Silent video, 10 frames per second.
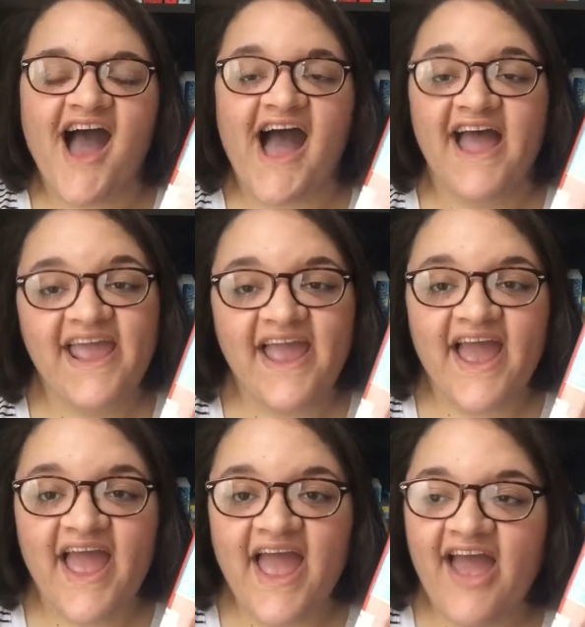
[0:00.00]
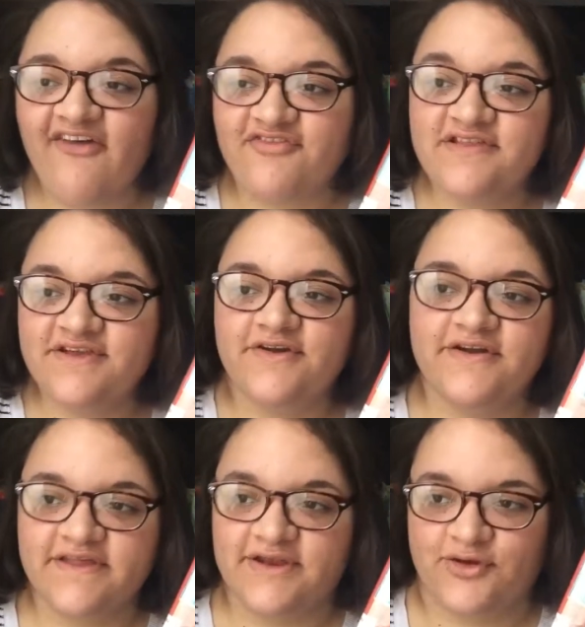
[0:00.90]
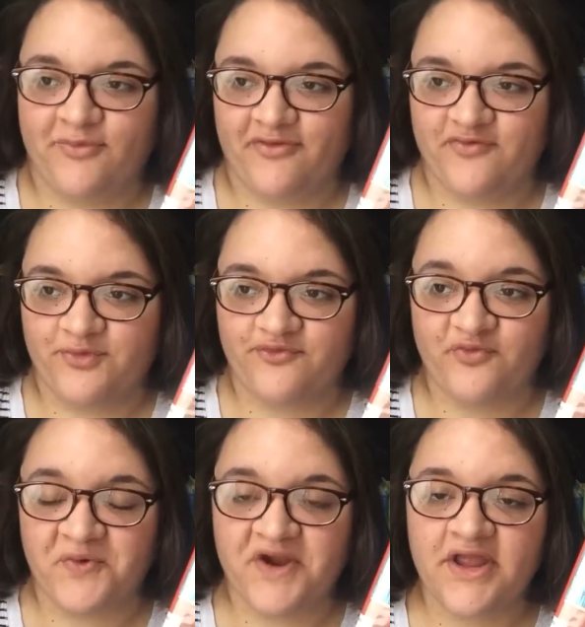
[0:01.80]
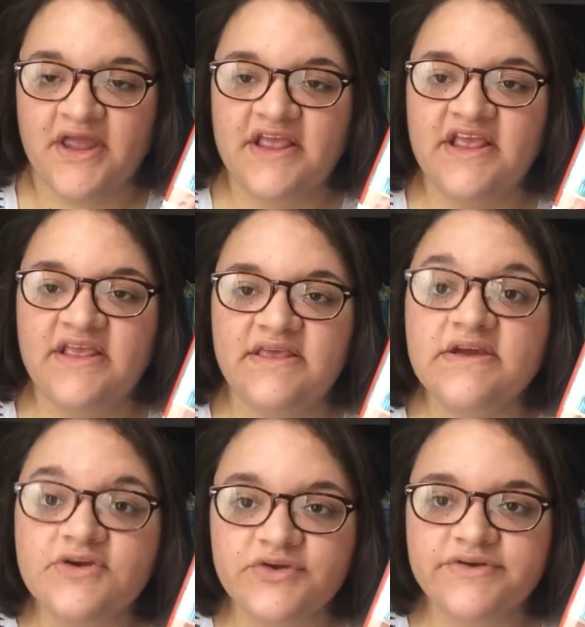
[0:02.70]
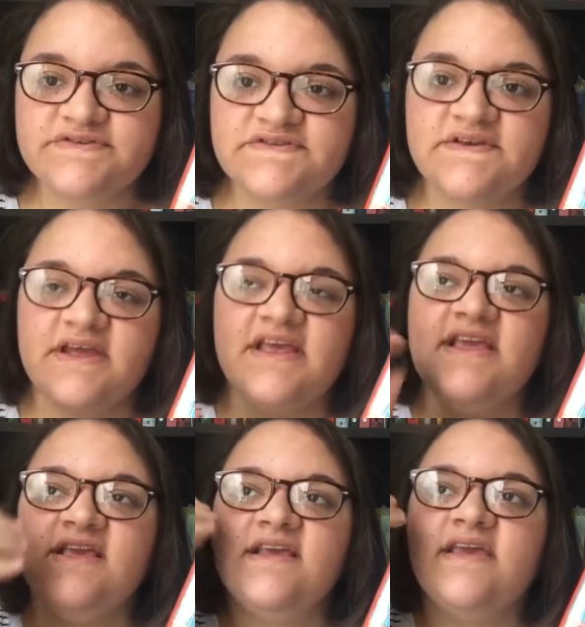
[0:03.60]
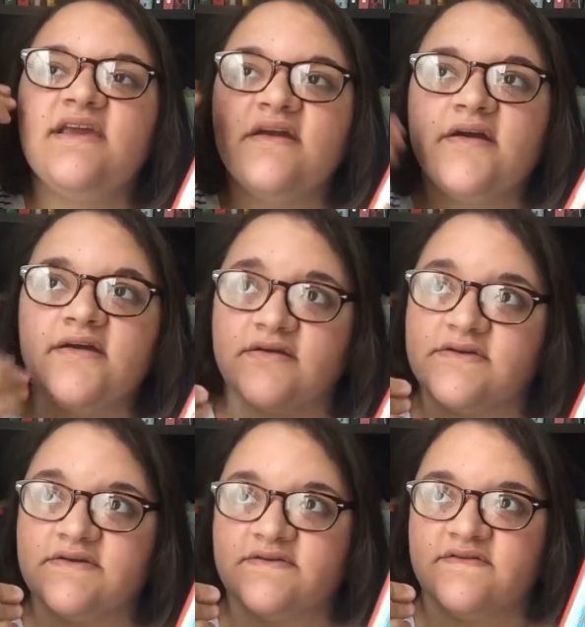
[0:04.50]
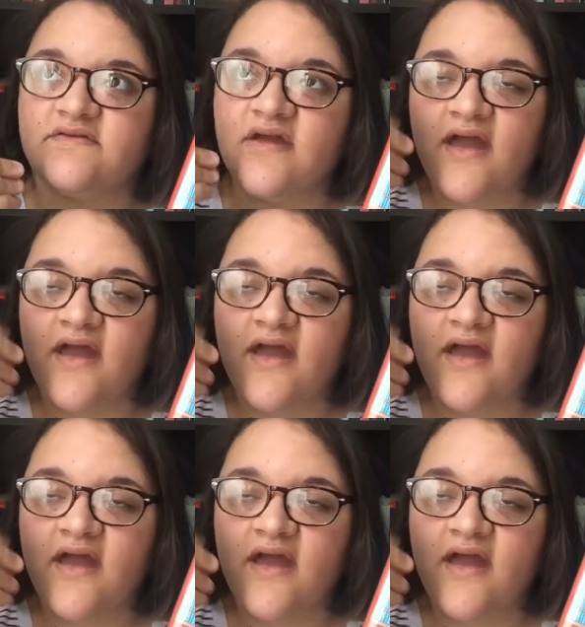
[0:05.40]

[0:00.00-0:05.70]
I have literally known about this book for years. Years.